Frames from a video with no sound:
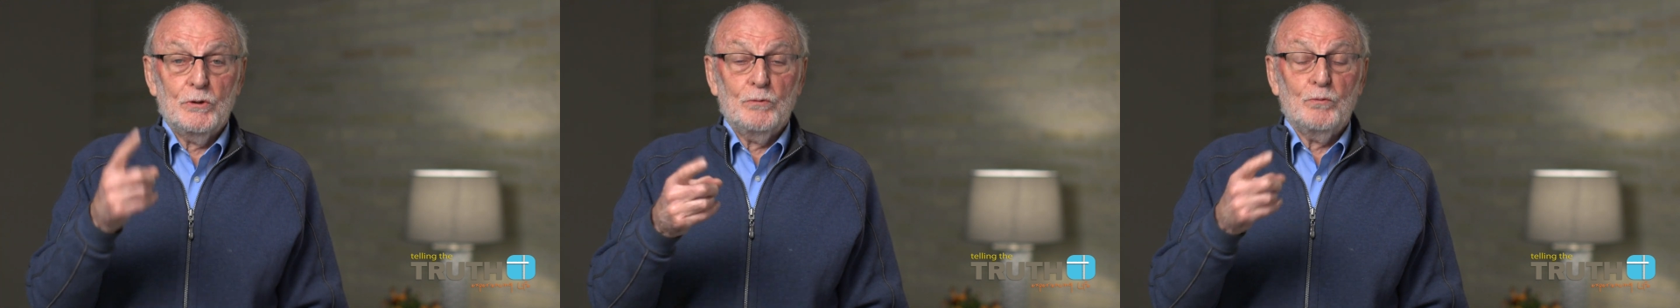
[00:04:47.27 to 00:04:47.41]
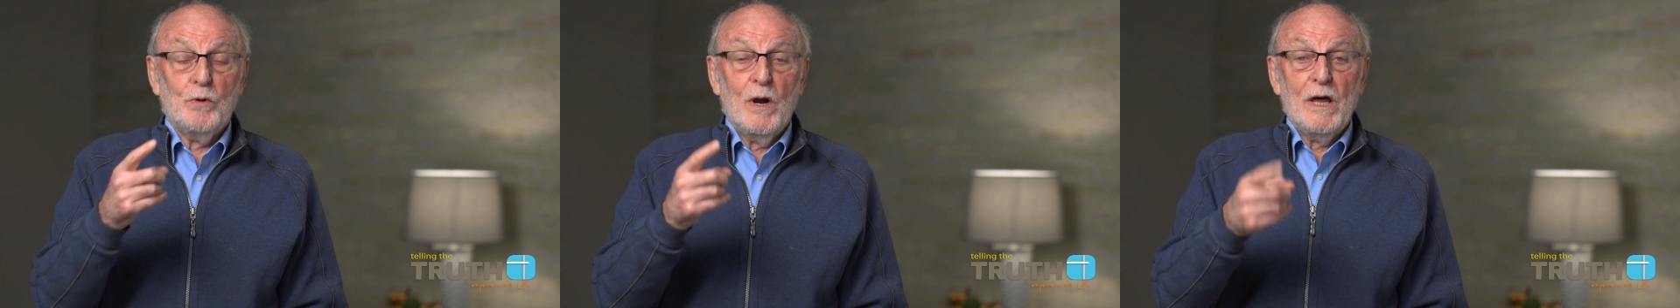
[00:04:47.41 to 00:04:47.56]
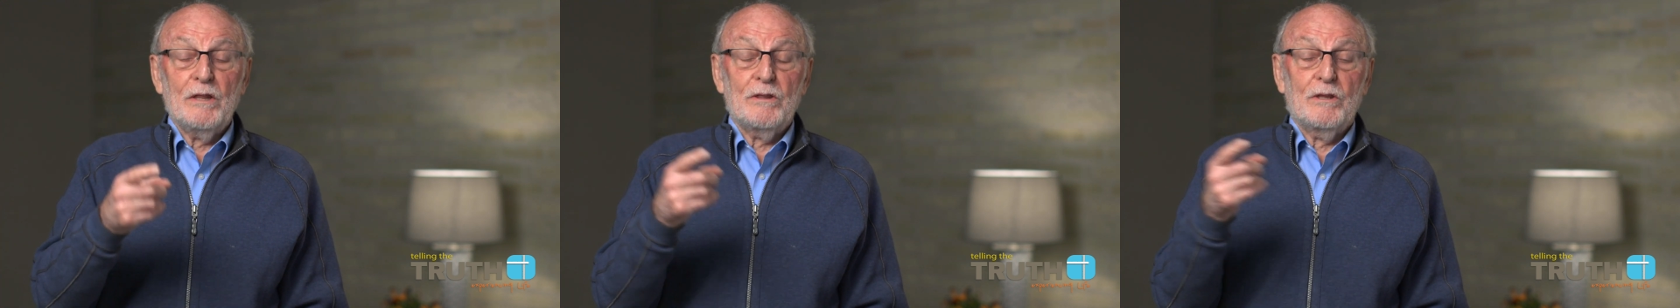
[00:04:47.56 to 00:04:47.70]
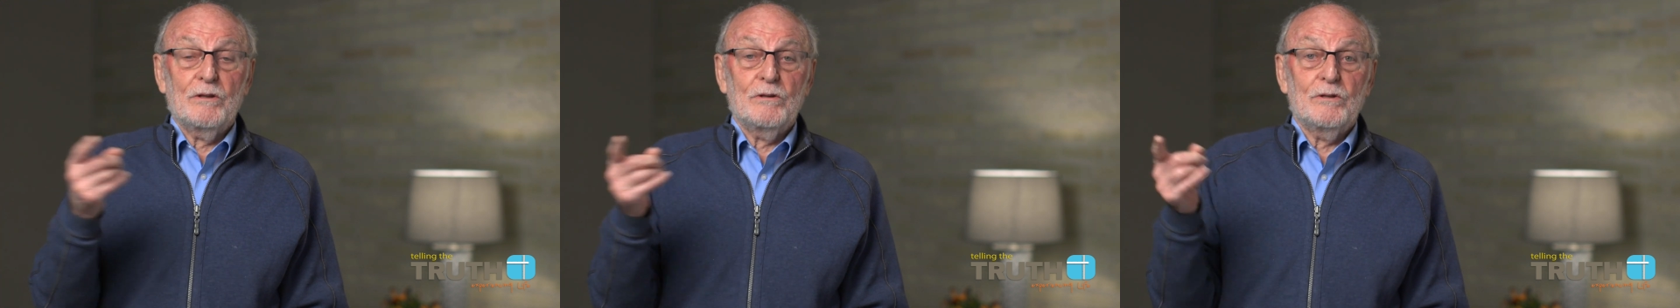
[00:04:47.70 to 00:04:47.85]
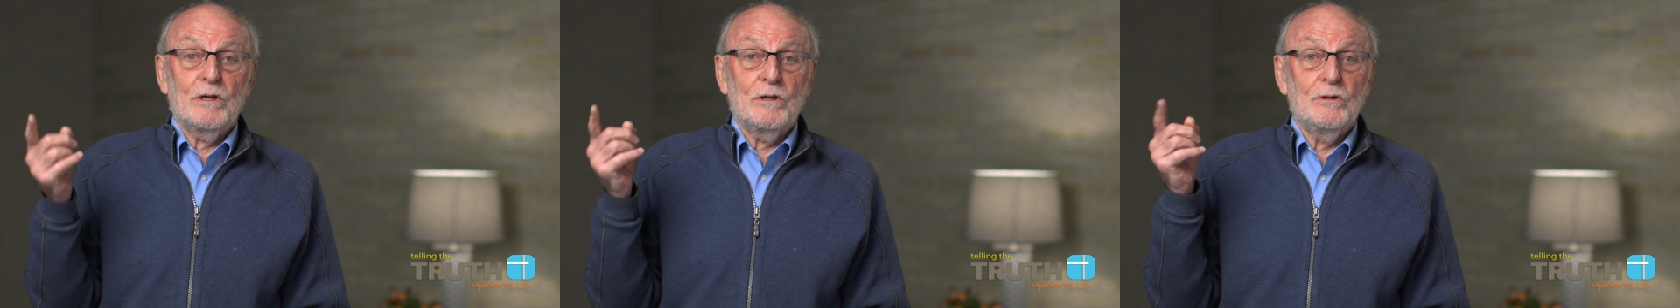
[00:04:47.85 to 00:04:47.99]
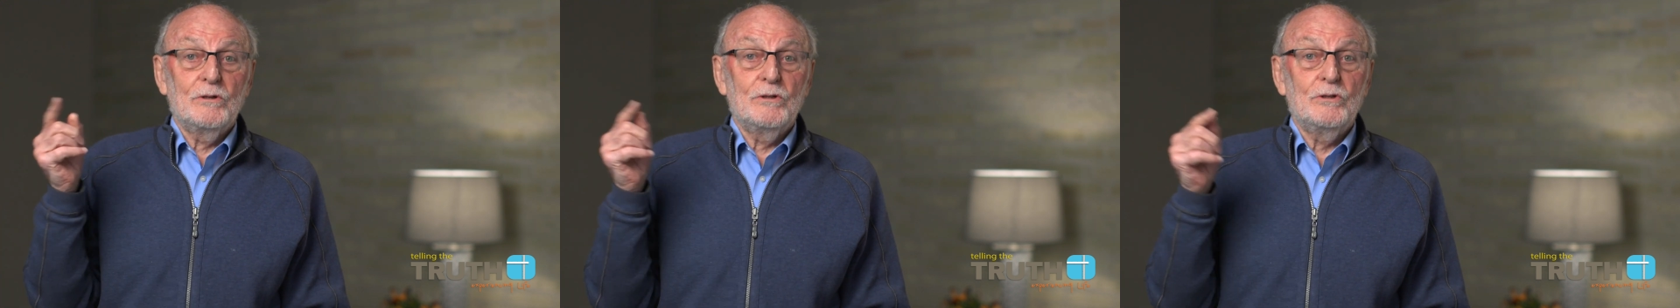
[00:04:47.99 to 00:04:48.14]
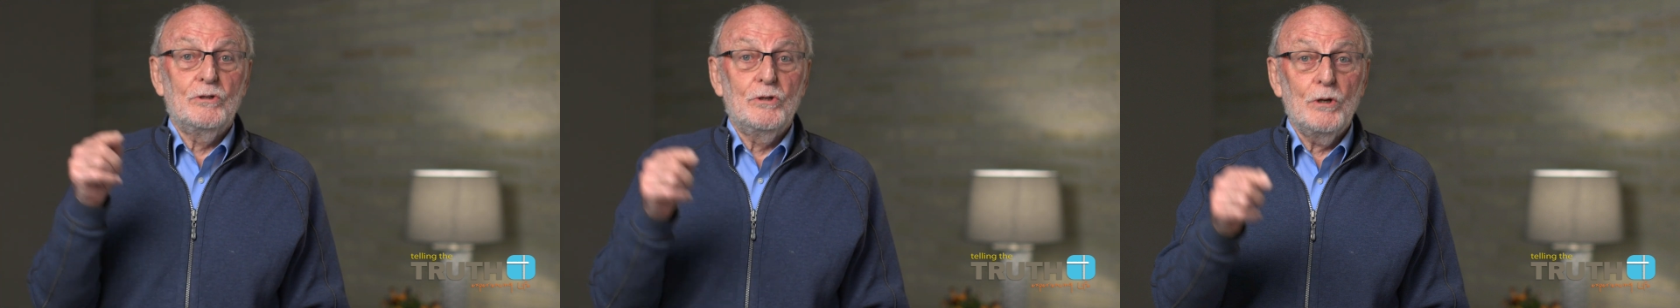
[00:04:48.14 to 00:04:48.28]
rather
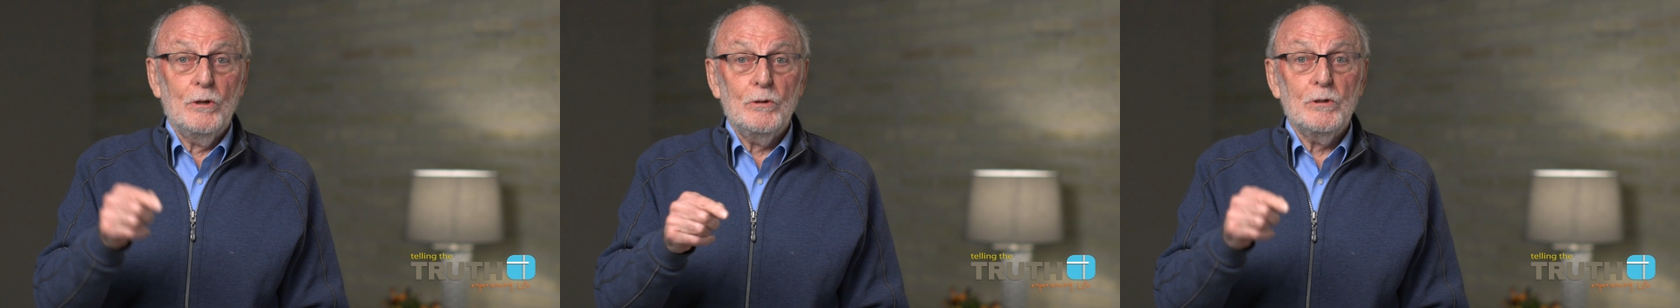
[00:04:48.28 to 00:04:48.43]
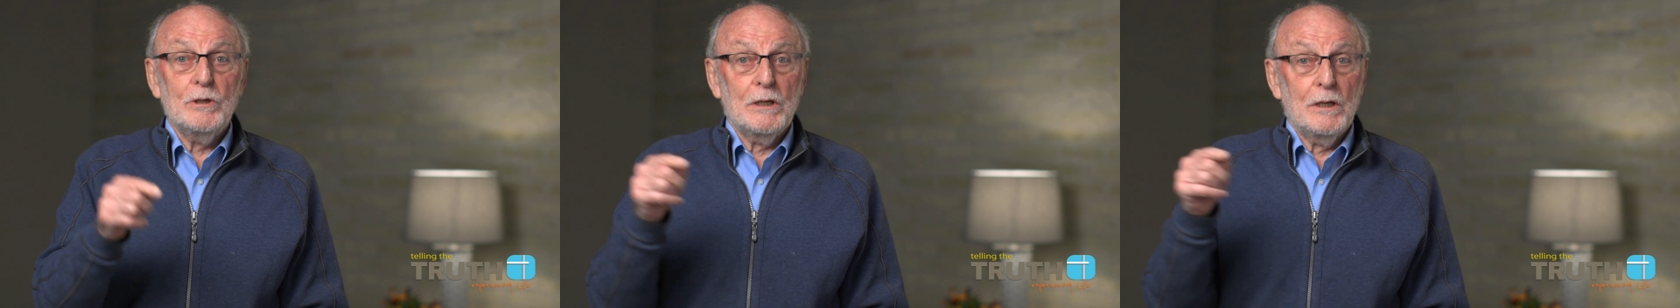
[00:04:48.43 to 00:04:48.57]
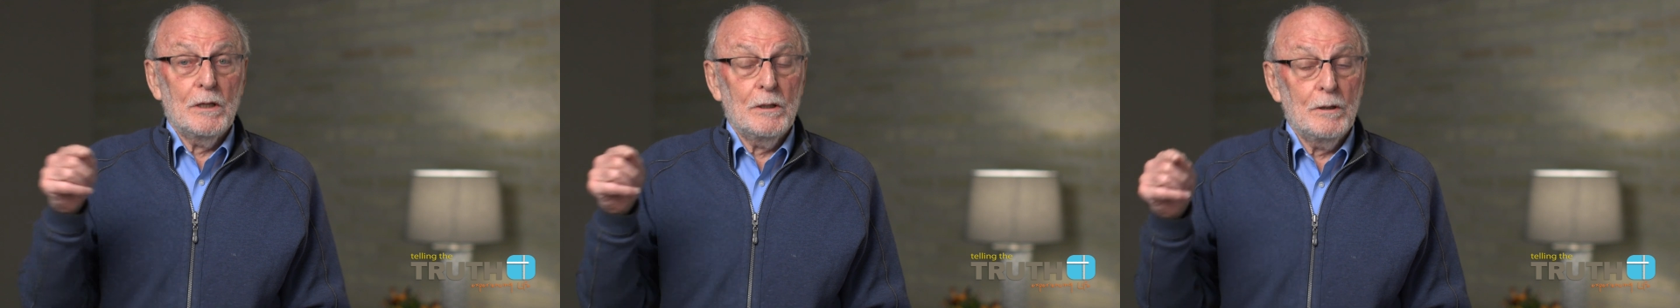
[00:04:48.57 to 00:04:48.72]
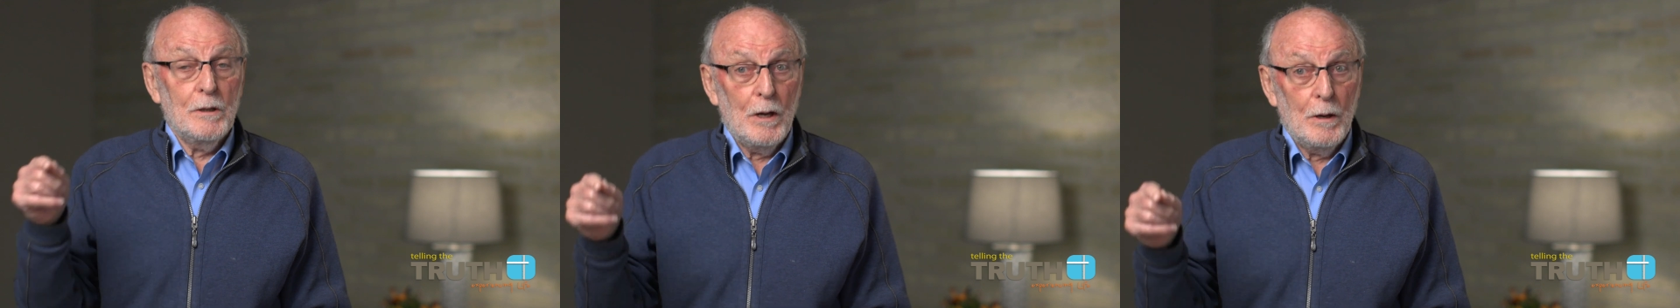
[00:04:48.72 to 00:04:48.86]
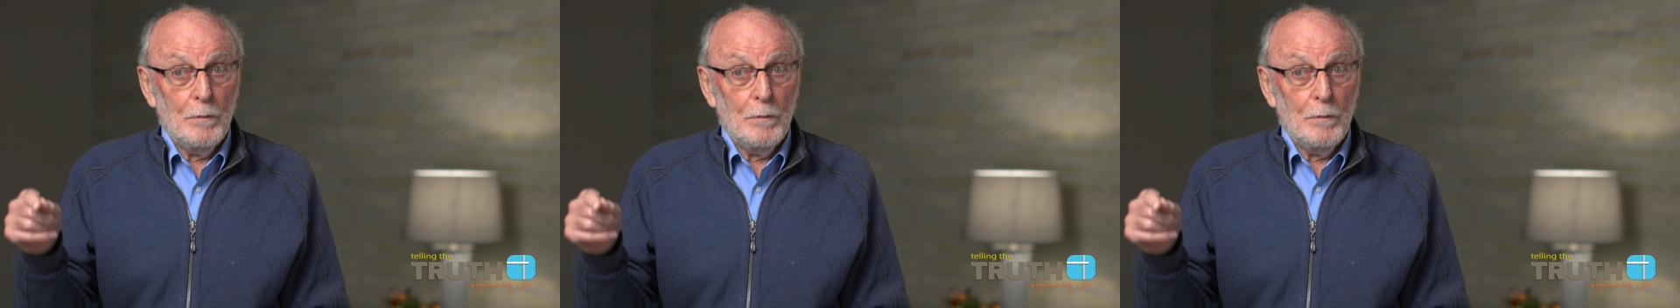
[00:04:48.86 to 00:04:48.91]
than doing